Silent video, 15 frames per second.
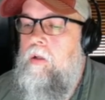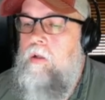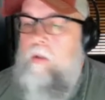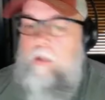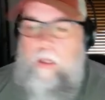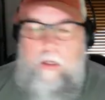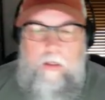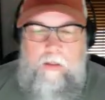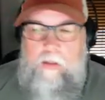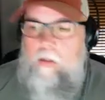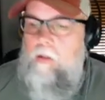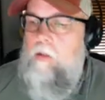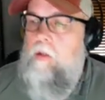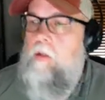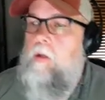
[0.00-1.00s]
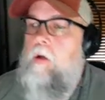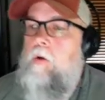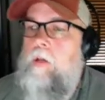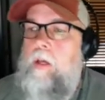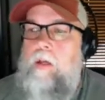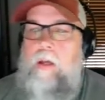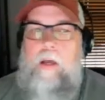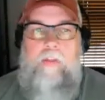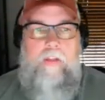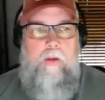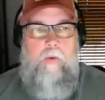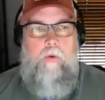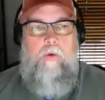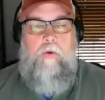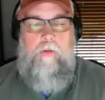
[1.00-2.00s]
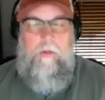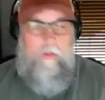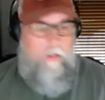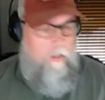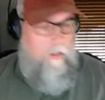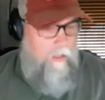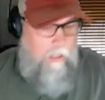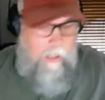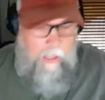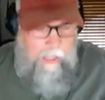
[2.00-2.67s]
Yeah. Okay, I think we're going good now.